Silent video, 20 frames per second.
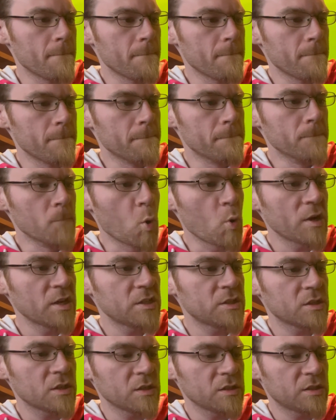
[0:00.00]

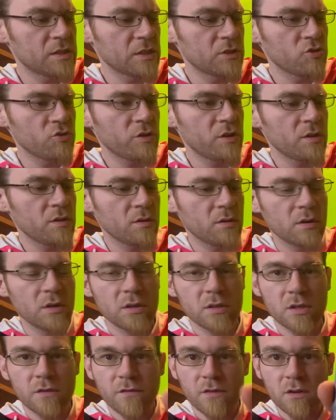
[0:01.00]
Moist Sentry. A
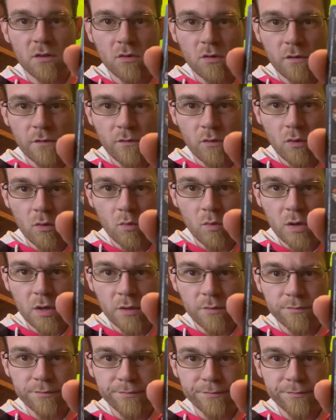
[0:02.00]
defender 4/1.